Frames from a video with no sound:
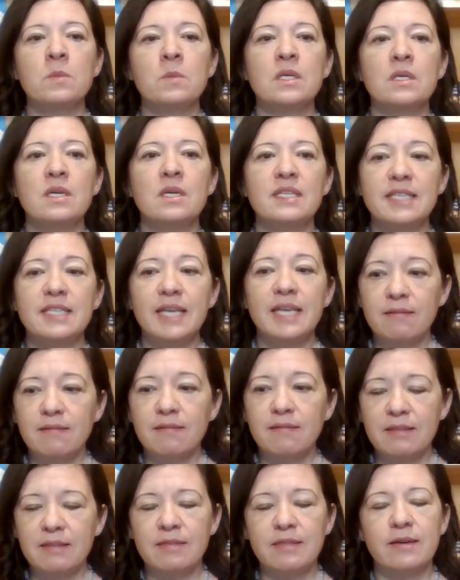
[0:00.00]
Second
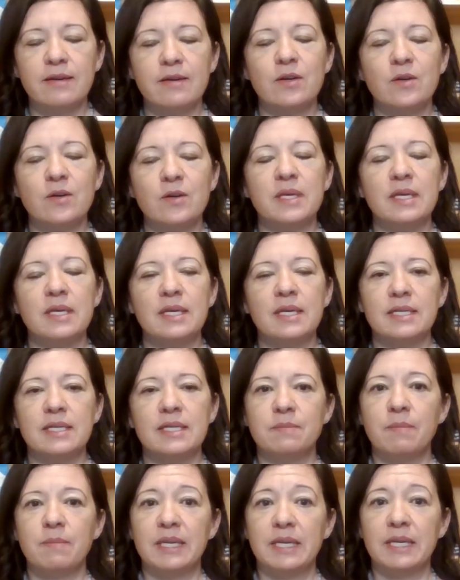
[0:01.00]
line therapy is
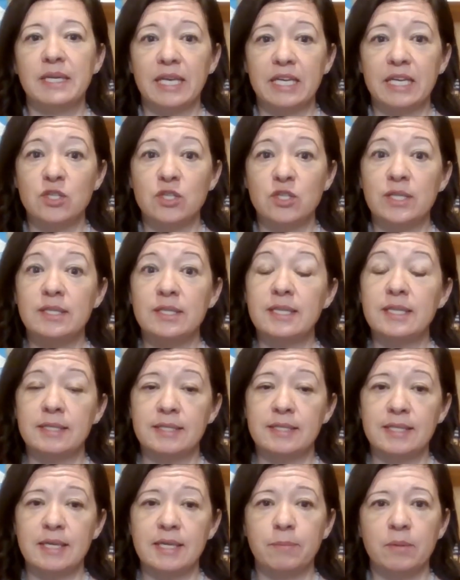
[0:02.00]
medications and
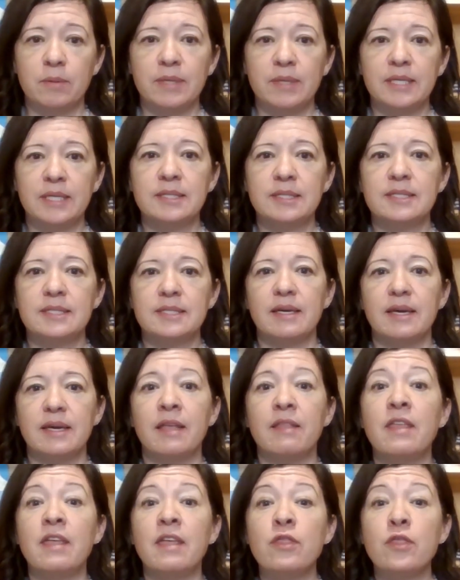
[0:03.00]
supplements.
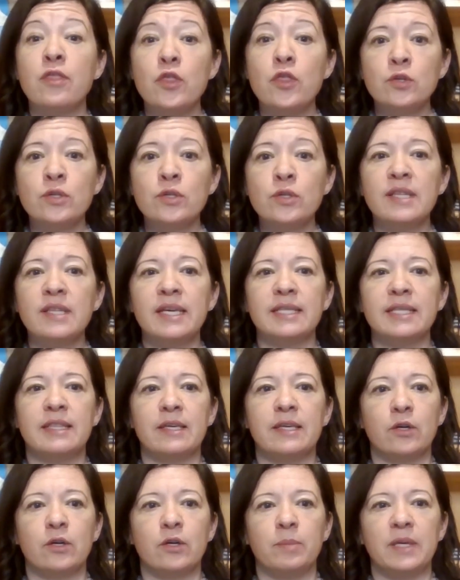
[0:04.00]
And then third line
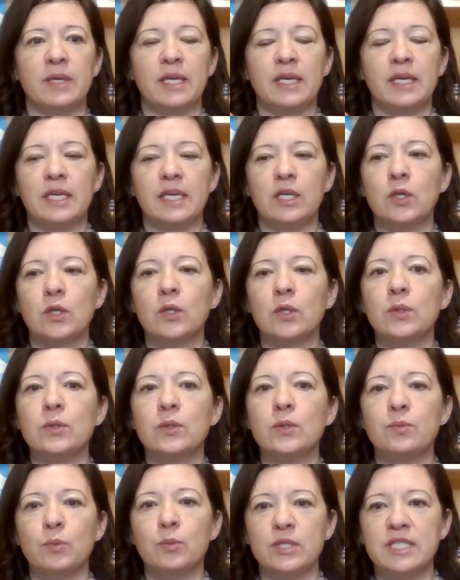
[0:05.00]
therapy
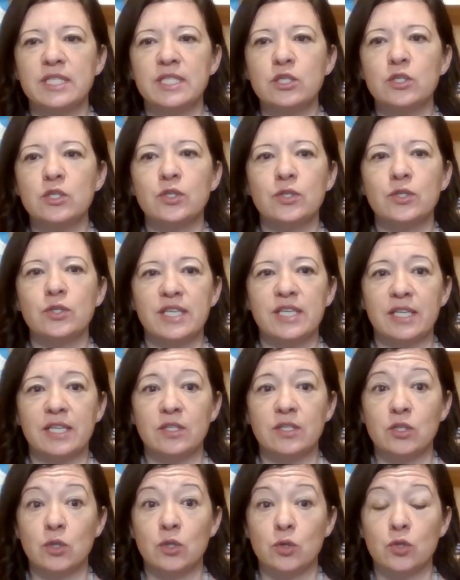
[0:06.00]
includes procedures and
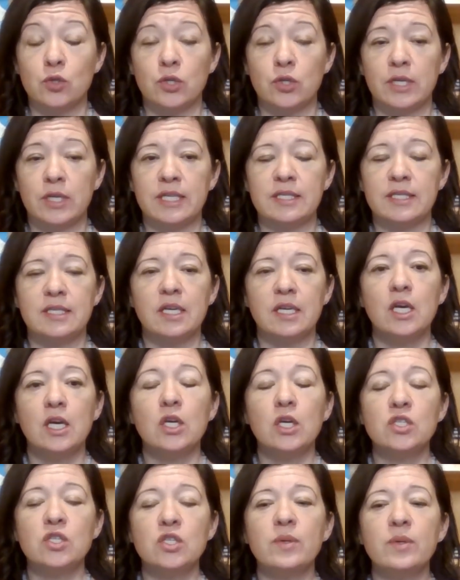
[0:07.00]
surgeries.
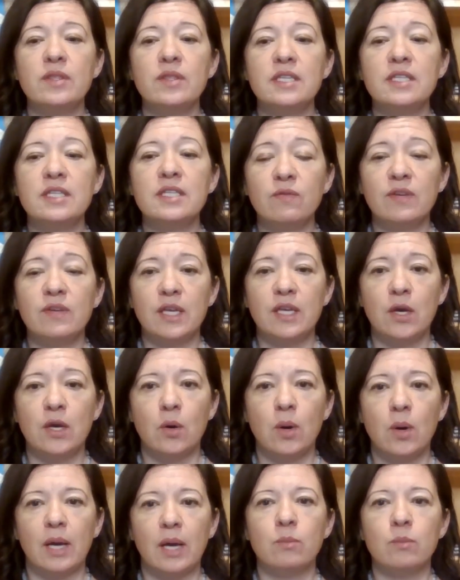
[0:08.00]
So in this
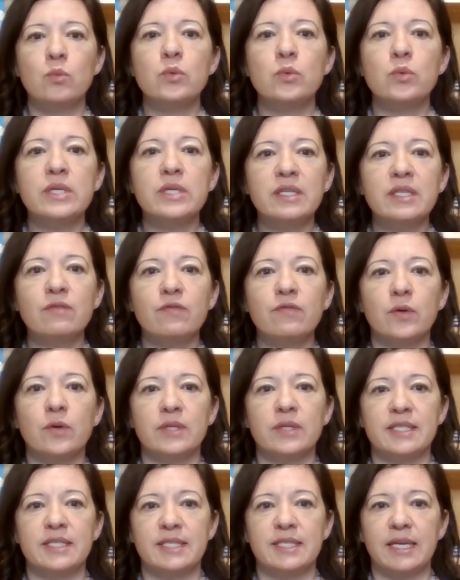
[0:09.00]
video, I'm really
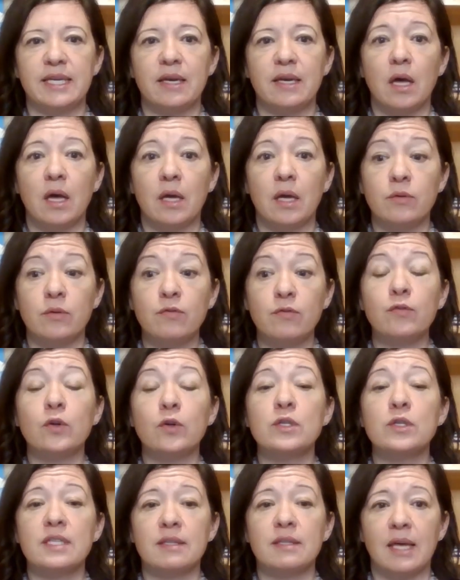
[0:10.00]
focusing on
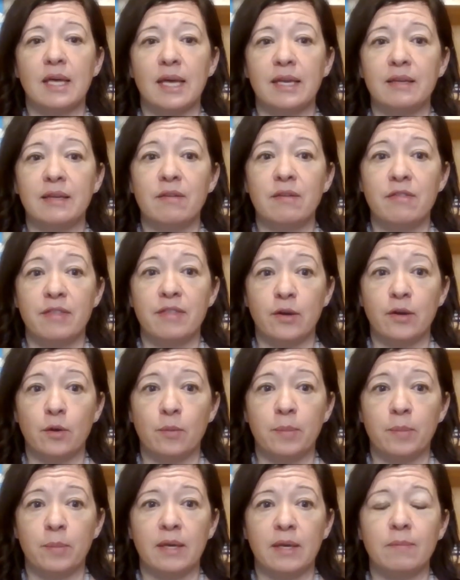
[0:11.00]
first line
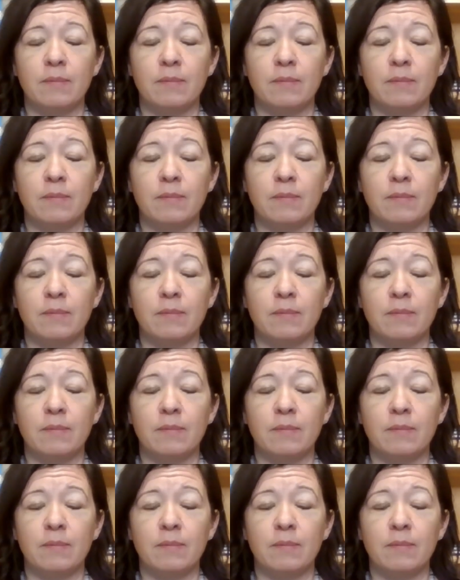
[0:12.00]
therapy.